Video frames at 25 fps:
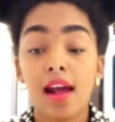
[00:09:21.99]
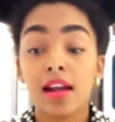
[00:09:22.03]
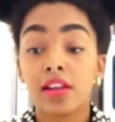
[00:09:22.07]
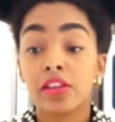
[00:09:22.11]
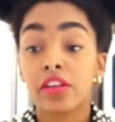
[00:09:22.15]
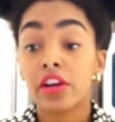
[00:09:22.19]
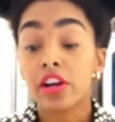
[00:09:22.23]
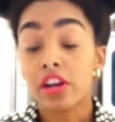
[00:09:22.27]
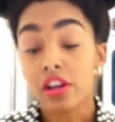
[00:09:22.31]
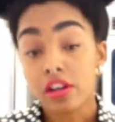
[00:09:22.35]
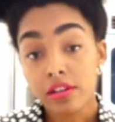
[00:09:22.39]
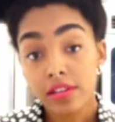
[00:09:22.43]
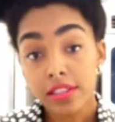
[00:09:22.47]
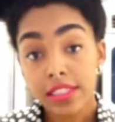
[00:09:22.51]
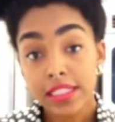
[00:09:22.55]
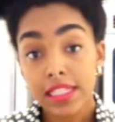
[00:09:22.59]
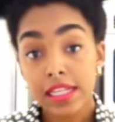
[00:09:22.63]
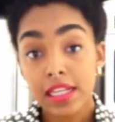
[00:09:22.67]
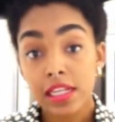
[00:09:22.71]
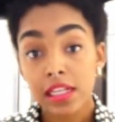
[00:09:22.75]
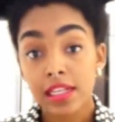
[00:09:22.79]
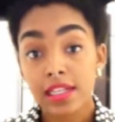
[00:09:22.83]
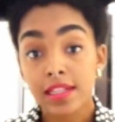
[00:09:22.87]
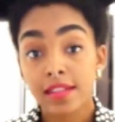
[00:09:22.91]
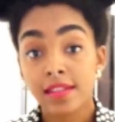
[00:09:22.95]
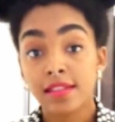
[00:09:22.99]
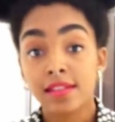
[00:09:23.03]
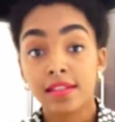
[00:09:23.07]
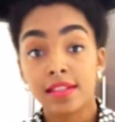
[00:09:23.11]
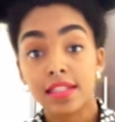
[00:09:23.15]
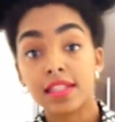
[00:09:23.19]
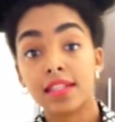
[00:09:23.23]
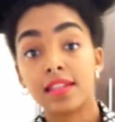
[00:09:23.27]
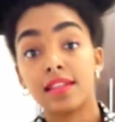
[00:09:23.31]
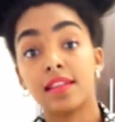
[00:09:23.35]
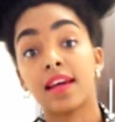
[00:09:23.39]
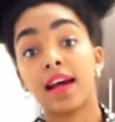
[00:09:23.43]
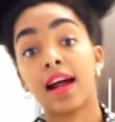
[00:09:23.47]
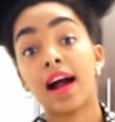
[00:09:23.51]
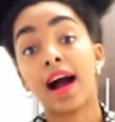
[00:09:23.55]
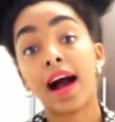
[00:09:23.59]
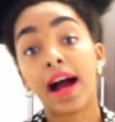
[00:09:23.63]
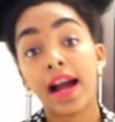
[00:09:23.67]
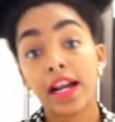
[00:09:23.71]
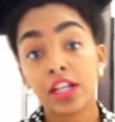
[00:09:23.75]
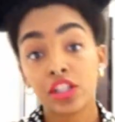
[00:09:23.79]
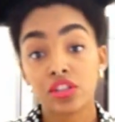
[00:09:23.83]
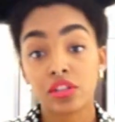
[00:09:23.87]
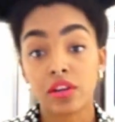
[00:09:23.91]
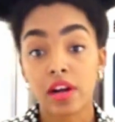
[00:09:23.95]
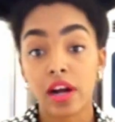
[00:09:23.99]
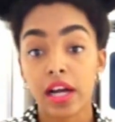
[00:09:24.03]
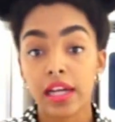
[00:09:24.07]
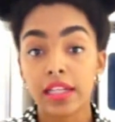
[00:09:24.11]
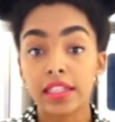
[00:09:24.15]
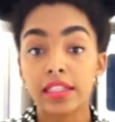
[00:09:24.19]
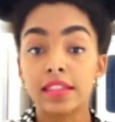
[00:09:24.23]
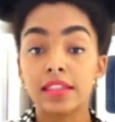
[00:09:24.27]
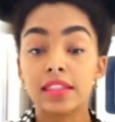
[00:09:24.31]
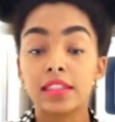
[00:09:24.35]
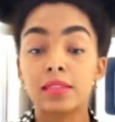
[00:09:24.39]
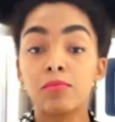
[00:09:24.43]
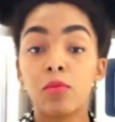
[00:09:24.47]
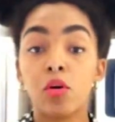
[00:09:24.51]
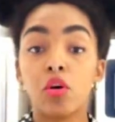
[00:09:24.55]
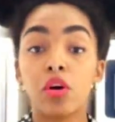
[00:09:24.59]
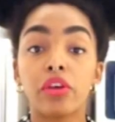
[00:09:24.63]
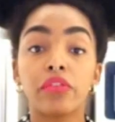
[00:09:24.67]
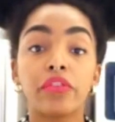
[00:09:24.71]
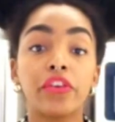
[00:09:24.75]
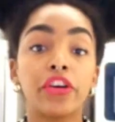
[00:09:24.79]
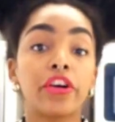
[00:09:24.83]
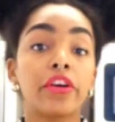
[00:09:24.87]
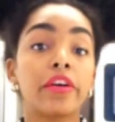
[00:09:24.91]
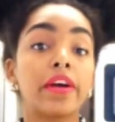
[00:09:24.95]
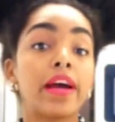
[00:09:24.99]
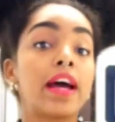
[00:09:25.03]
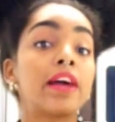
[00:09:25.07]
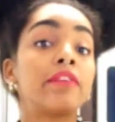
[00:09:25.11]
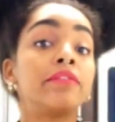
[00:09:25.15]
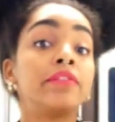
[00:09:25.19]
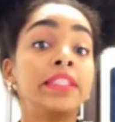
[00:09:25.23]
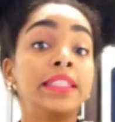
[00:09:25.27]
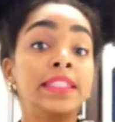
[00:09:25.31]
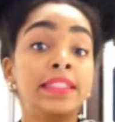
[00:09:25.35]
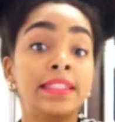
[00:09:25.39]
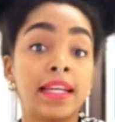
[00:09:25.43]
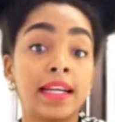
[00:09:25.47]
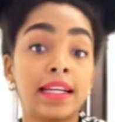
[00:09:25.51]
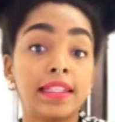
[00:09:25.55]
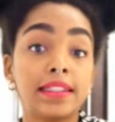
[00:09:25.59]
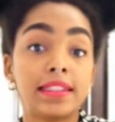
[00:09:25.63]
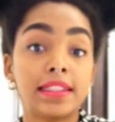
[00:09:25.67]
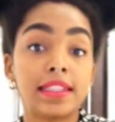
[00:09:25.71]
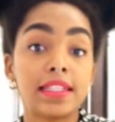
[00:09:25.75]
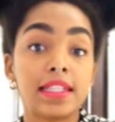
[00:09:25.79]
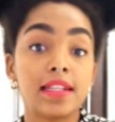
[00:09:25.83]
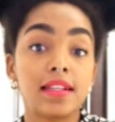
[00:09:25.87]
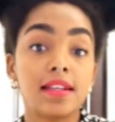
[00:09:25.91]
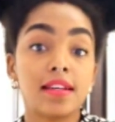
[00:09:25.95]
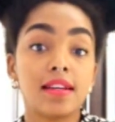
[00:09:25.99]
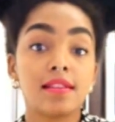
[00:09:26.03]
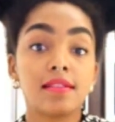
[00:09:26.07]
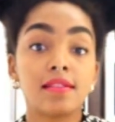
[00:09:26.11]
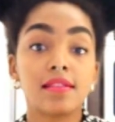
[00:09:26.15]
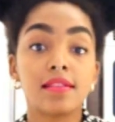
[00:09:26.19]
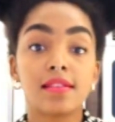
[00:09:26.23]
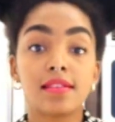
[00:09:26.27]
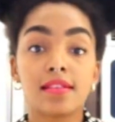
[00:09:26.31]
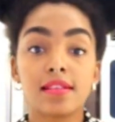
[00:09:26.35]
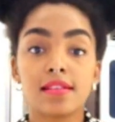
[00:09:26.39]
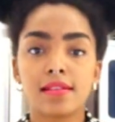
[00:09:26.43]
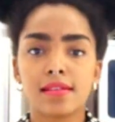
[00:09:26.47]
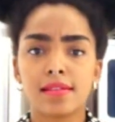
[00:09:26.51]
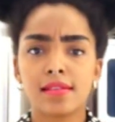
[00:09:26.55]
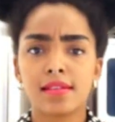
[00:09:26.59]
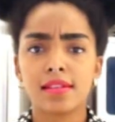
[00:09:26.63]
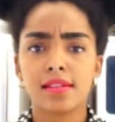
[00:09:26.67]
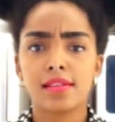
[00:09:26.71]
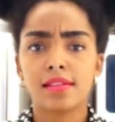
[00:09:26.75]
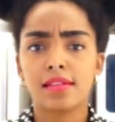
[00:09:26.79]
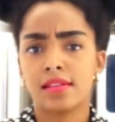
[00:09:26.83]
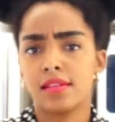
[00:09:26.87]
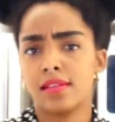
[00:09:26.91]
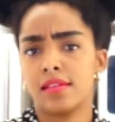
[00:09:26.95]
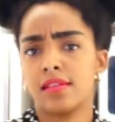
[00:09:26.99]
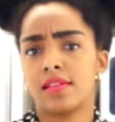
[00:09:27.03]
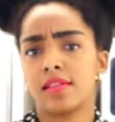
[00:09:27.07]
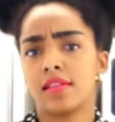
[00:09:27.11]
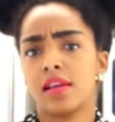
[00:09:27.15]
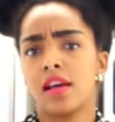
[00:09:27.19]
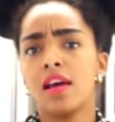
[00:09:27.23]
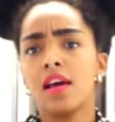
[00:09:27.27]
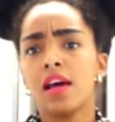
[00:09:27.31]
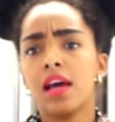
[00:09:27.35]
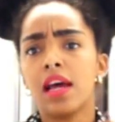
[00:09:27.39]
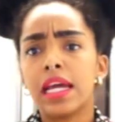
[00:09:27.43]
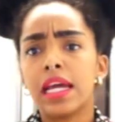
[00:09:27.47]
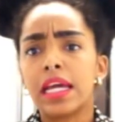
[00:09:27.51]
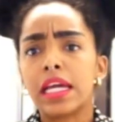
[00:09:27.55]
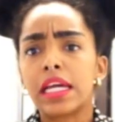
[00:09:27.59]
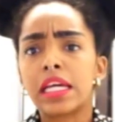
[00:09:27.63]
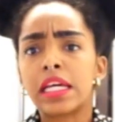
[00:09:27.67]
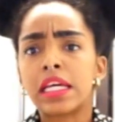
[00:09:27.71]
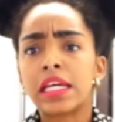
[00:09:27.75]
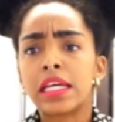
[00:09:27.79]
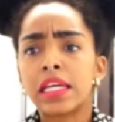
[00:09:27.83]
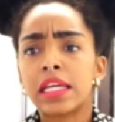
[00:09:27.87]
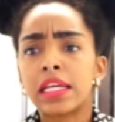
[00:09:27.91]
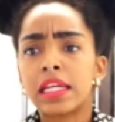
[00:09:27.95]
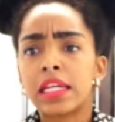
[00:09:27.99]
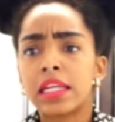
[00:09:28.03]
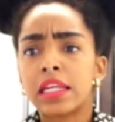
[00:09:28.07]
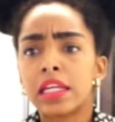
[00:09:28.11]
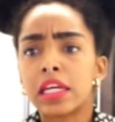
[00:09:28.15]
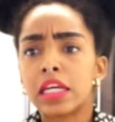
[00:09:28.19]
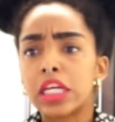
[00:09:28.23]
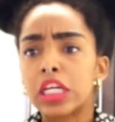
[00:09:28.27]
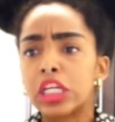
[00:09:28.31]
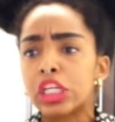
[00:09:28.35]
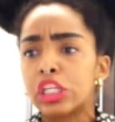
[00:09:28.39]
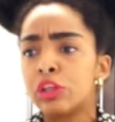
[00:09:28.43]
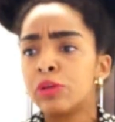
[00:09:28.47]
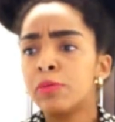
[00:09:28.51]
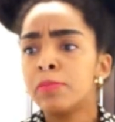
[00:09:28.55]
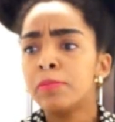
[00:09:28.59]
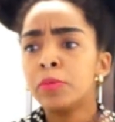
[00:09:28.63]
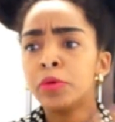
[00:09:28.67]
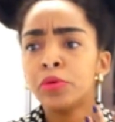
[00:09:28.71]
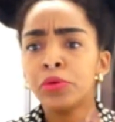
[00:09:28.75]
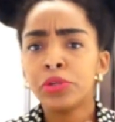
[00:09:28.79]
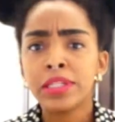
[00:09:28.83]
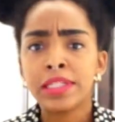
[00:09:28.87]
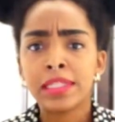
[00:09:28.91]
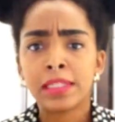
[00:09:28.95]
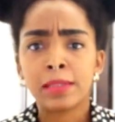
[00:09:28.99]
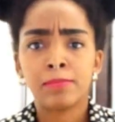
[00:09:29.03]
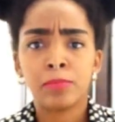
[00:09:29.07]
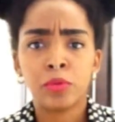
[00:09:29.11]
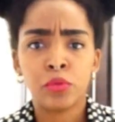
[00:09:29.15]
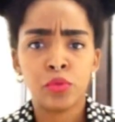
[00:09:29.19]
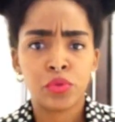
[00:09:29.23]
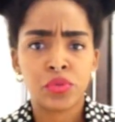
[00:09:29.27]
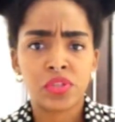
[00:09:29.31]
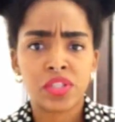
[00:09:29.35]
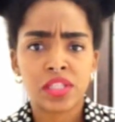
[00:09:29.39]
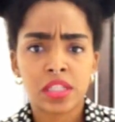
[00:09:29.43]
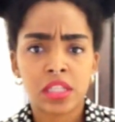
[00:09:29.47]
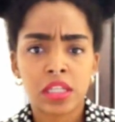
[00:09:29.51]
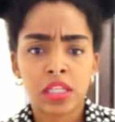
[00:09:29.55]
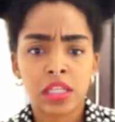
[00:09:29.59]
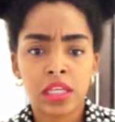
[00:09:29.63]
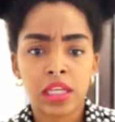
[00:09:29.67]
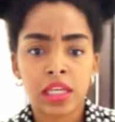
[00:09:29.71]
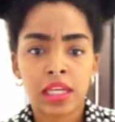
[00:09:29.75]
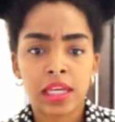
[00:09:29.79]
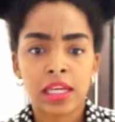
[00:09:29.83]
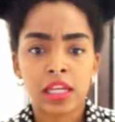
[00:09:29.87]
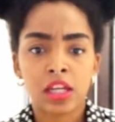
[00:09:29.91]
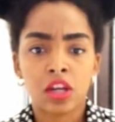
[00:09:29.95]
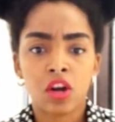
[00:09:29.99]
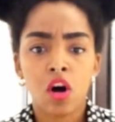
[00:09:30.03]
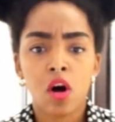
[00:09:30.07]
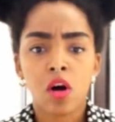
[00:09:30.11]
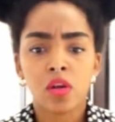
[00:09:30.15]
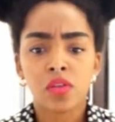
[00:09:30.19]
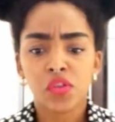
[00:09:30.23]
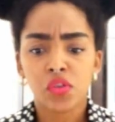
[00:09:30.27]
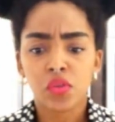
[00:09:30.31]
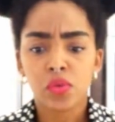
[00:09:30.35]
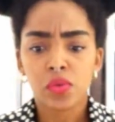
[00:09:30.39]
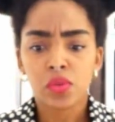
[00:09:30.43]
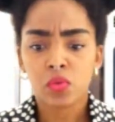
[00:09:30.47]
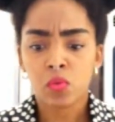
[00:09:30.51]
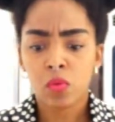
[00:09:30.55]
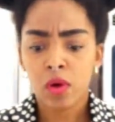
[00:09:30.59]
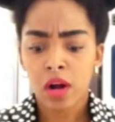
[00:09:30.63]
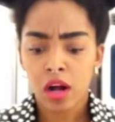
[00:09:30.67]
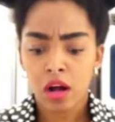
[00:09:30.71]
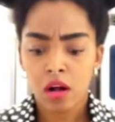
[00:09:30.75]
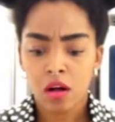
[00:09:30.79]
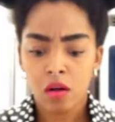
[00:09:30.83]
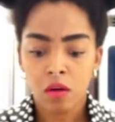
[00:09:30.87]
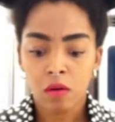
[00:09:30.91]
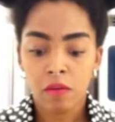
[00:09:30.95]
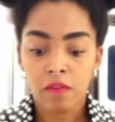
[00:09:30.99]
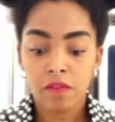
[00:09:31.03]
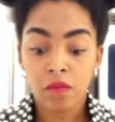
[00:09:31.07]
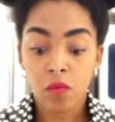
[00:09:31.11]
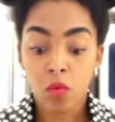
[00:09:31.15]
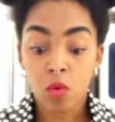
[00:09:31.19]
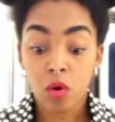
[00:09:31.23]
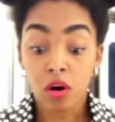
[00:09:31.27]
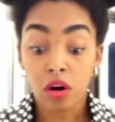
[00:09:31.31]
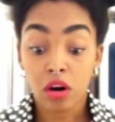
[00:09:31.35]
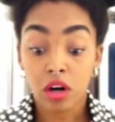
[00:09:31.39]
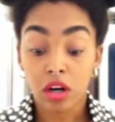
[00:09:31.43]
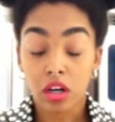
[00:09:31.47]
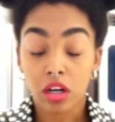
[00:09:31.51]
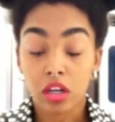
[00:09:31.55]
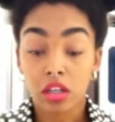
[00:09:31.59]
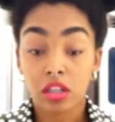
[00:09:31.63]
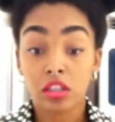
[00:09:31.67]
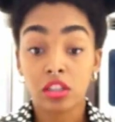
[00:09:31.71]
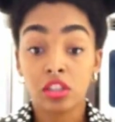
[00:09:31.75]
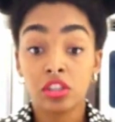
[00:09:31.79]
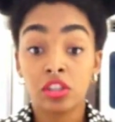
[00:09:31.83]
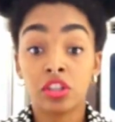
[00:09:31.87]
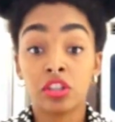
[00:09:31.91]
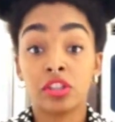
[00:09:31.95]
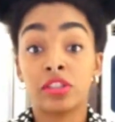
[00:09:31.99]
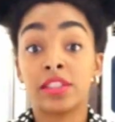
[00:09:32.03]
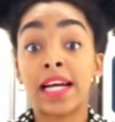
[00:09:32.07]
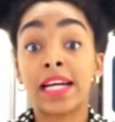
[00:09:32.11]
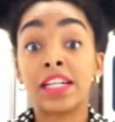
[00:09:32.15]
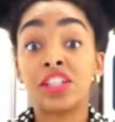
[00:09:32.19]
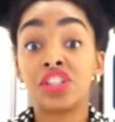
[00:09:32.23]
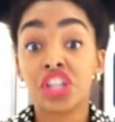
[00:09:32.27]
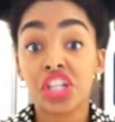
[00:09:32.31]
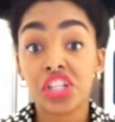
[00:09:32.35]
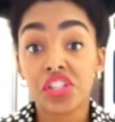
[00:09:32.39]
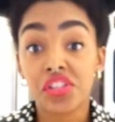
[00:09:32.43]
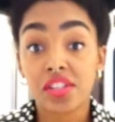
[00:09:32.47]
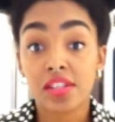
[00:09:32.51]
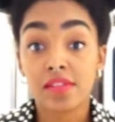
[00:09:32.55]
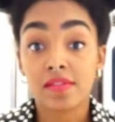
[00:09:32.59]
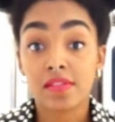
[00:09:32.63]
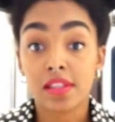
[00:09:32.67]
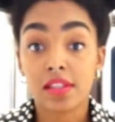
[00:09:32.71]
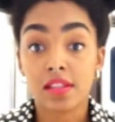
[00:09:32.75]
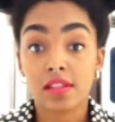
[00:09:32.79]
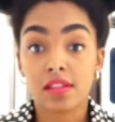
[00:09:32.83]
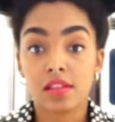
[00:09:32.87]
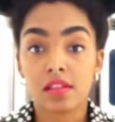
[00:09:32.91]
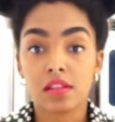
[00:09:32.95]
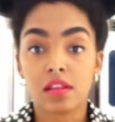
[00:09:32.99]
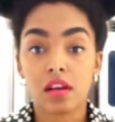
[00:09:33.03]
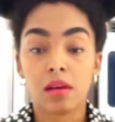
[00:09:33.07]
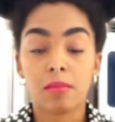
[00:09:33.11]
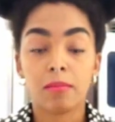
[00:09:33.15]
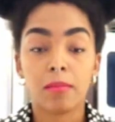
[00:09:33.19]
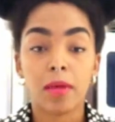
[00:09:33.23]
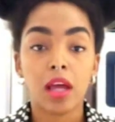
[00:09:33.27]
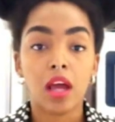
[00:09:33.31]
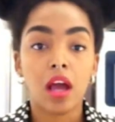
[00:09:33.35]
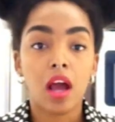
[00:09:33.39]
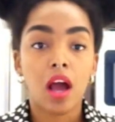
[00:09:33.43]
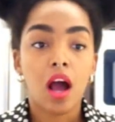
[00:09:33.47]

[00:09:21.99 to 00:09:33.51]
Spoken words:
The Her tea is the tea that I tried. It's more of your everyday tea, and this assists in immunity boosting and also as well for your digestive system.